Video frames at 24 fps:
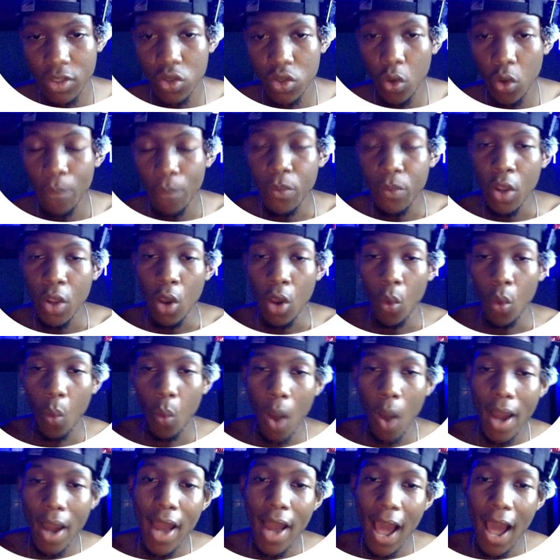So
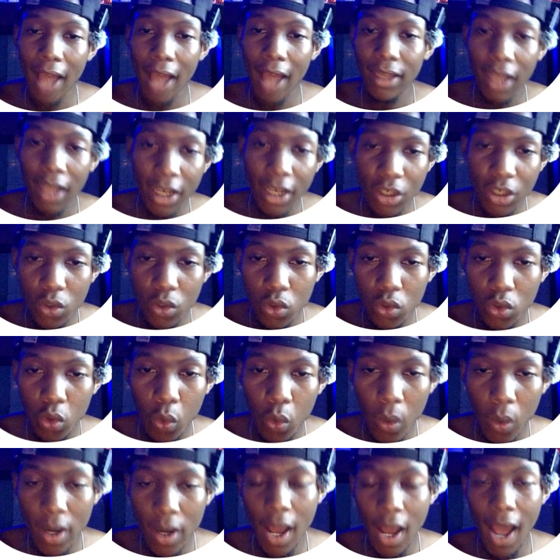what I like to do
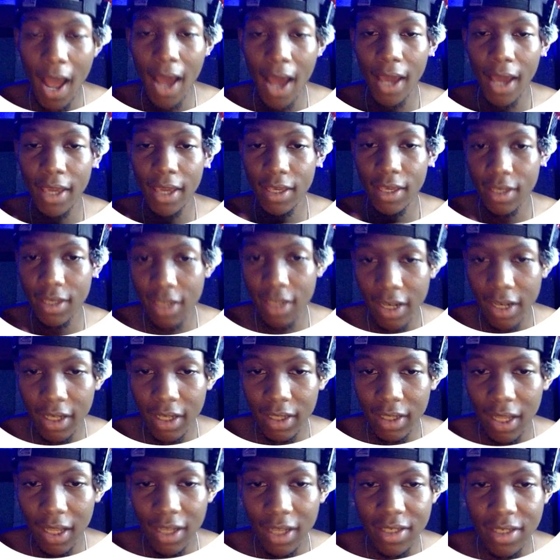when I get a
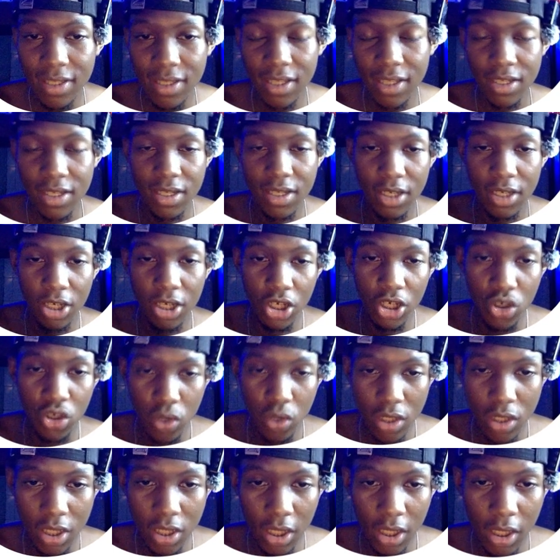client that's
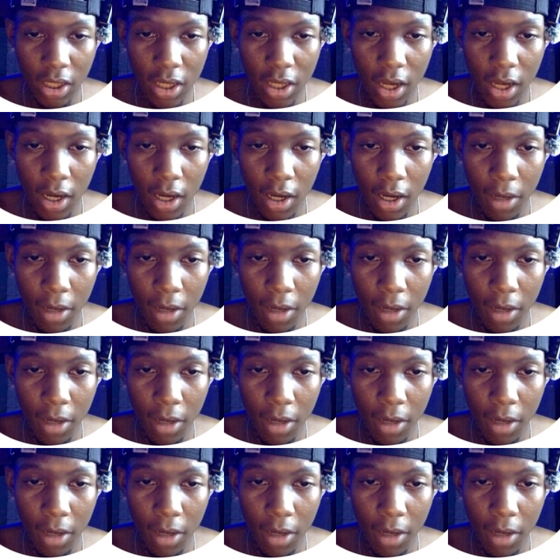interested